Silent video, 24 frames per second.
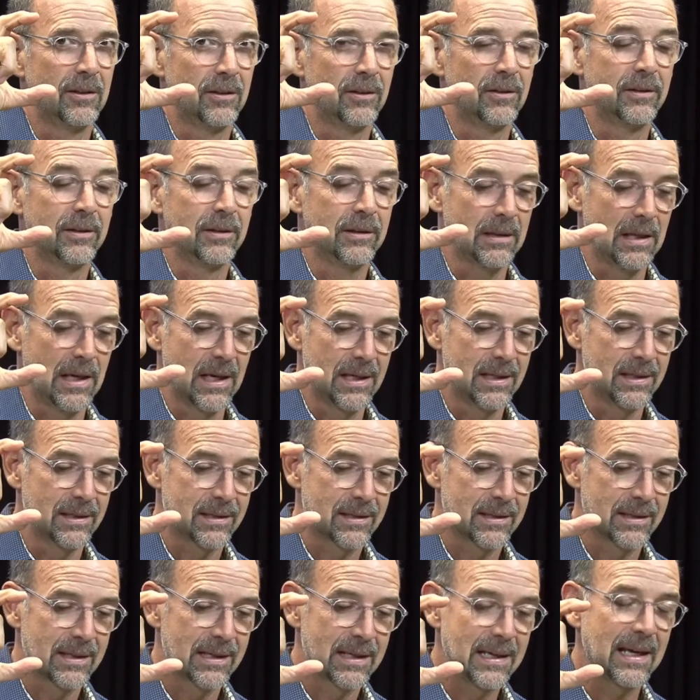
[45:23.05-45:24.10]
Learn the
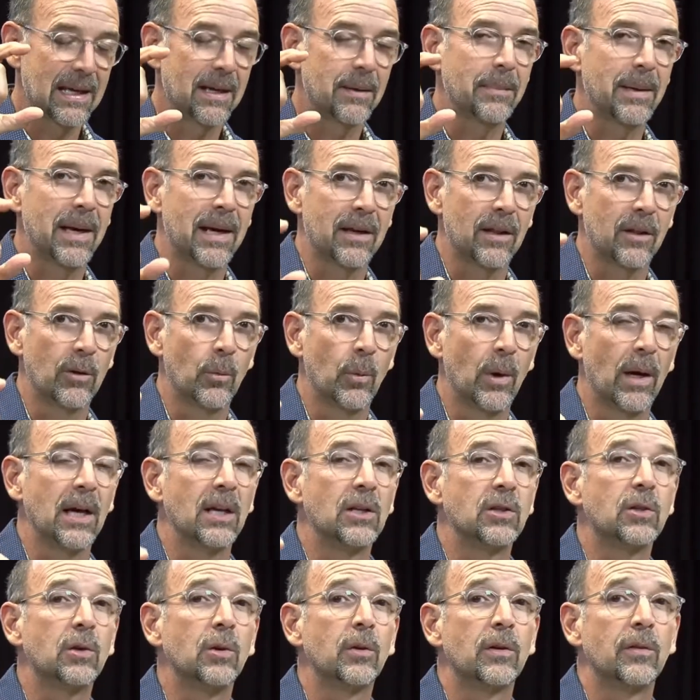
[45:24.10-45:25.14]
lines, get them out of the
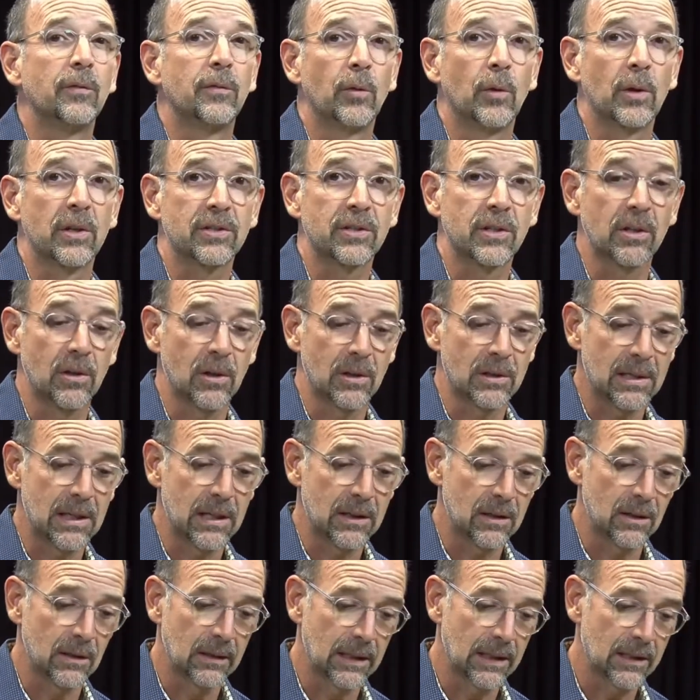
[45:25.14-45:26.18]
way, do the voice and
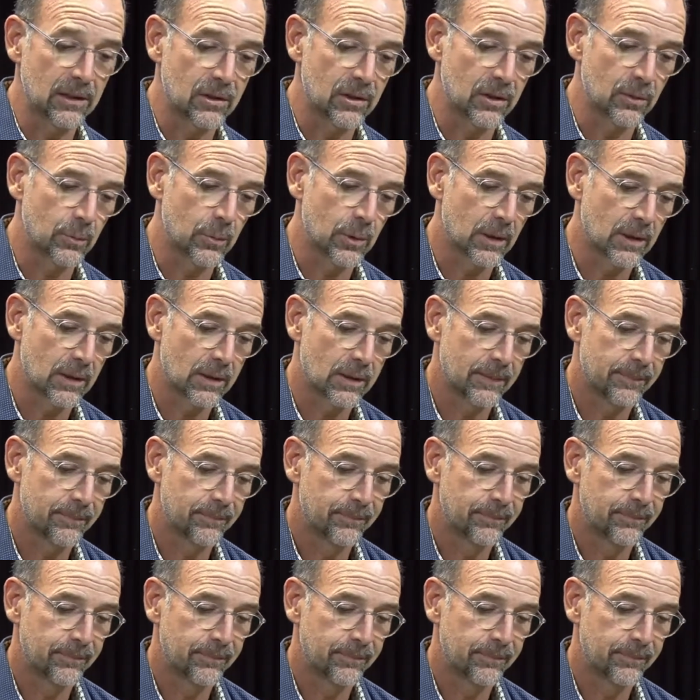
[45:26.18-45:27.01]
articulation work.